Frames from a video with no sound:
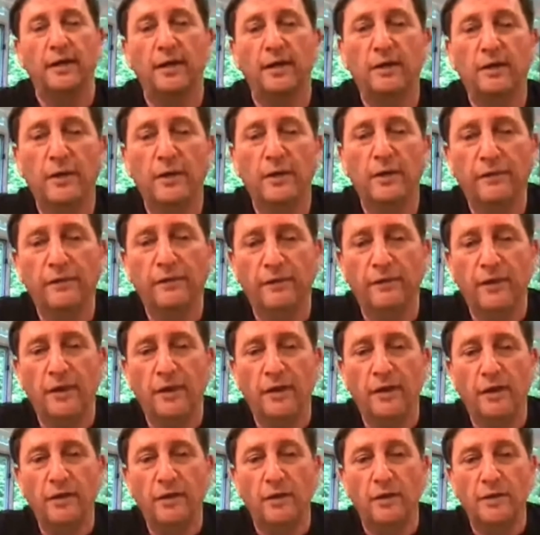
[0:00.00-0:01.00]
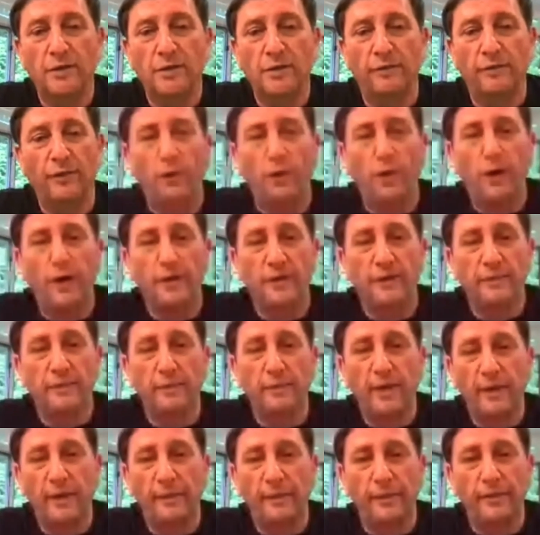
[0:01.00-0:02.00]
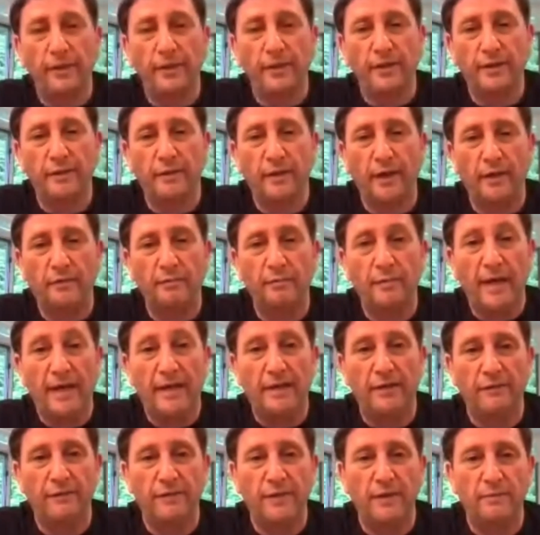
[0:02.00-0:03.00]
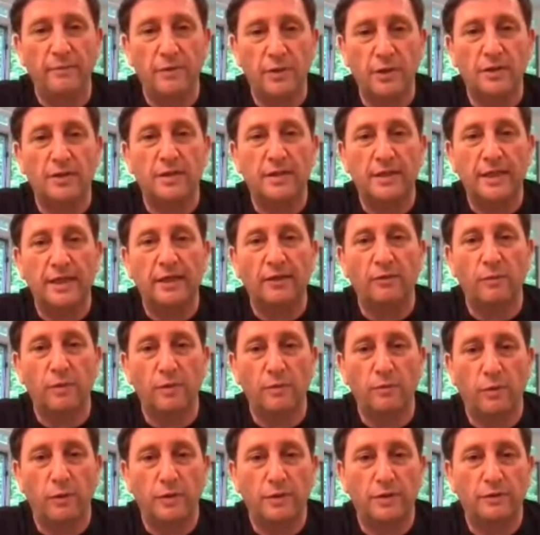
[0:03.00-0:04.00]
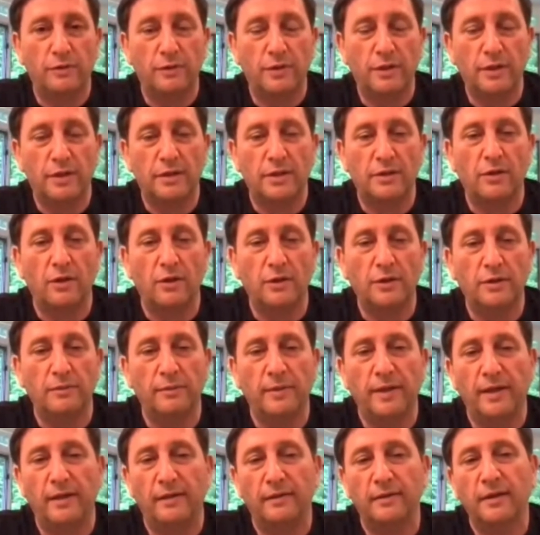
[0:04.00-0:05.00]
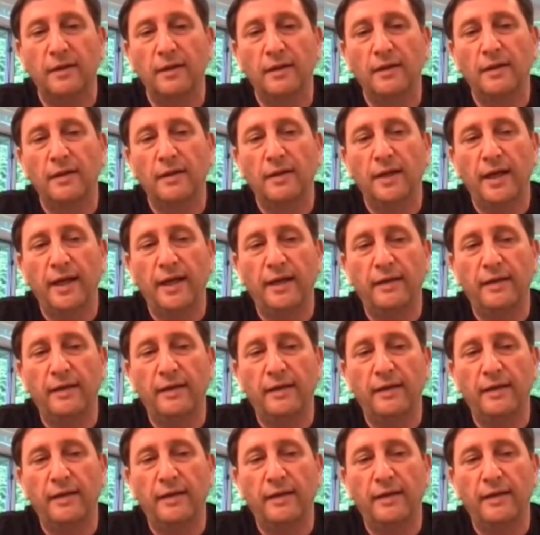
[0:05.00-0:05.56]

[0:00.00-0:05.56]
We have close to 400 people, and many of them just deal with what you just talked about.